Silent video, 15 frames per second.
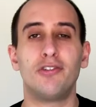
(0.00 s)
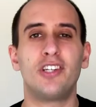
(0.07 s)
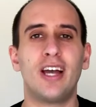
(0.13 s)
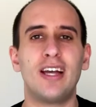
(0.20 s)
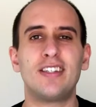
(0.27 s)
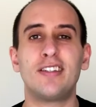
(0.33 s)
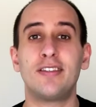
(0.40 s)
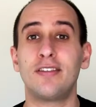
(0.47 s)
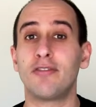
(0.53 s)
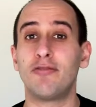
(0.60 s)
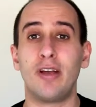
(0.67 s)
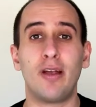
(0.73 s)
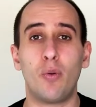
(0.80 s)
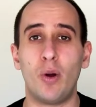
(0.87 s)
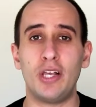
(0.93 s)
So Jazz, this is a
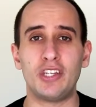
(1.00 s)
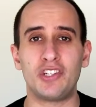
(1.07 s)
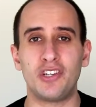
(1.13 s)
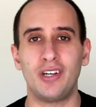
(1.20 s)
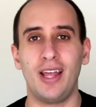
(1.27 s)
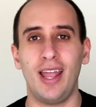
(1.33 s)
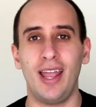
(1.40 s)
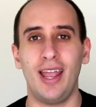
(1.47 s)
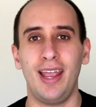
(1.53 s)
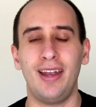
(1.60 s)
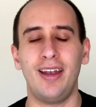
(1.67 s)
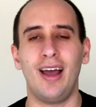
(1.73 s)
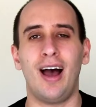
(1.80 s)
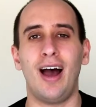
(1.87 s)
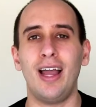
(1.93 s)
great question,
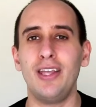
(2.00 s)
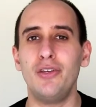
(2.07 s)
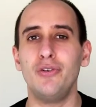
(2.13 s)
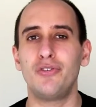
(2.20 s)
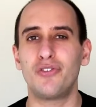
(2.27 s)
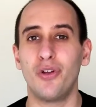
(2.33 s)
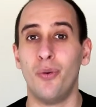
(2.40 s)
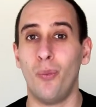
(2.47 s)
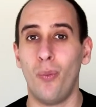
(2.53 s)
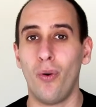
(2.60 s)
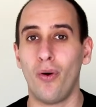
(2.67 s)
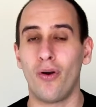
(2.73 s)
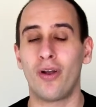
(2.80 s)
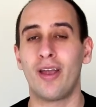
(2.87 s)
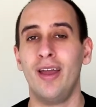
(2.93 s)
and I used to
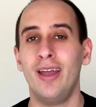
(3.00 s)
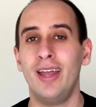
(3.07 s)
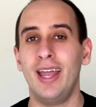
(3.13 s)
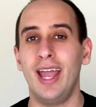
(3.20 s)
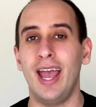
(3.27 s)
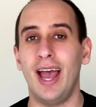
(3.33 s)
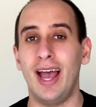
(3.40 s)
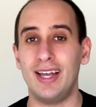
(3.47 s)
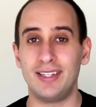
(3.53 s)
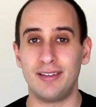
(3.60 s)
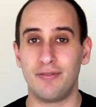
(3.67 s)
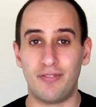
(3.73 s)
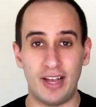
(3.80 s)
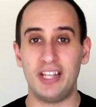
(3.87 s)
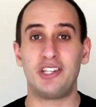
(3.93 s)
work
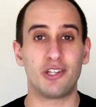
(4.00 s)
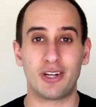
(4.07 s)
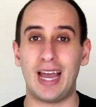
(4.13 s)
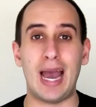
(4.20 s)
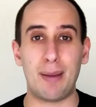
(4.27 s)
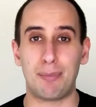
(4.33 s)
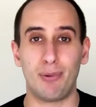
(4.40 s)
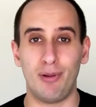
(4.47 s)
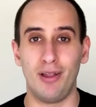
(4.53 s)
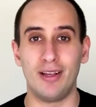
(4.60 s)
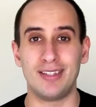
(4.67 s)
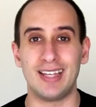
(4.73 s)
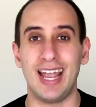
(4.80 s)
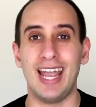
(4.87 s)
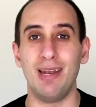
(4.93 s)
as a venture
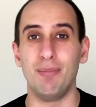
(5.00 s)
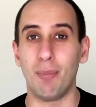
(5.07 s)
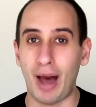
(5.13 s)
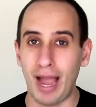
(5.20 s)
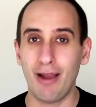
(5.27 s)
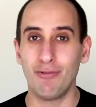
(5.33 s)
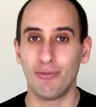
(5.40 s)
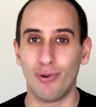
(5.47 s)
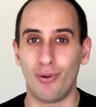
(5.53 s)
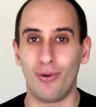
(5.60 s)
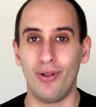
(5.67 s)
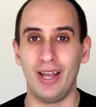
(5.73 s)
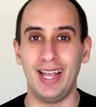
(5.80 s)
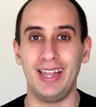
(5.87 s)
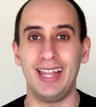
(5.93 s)
capitalist, and my
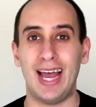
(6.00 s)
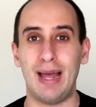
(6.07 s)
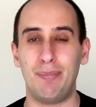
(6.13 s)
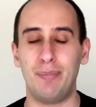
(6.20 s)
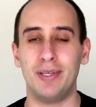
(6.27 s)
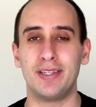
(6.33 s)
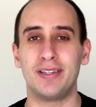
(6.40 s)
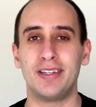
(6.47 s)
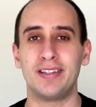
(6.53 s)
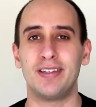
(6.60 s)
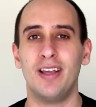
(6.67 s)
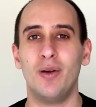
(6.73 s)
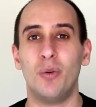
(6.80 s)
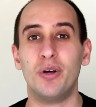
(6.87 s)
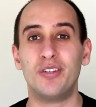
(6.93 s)
role in that
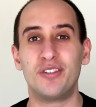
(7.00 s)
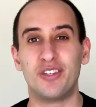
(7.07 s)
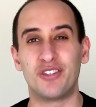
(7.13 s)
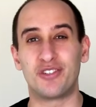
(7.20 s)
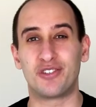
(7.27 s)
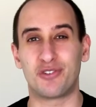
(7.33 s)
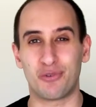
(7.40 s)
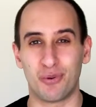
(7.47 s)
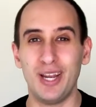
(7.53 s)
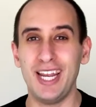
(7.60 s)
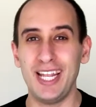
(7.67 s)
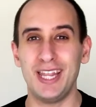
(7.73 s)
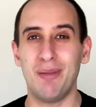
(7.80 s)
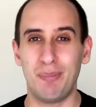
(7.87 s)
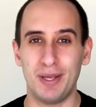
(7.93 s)
business was to
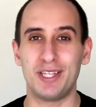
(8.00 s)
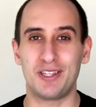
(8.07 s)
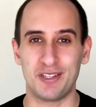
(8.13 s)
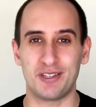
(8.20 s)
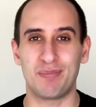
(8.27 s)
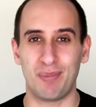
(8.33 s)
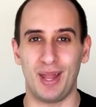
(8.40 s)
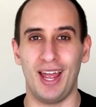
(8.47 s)
screen the business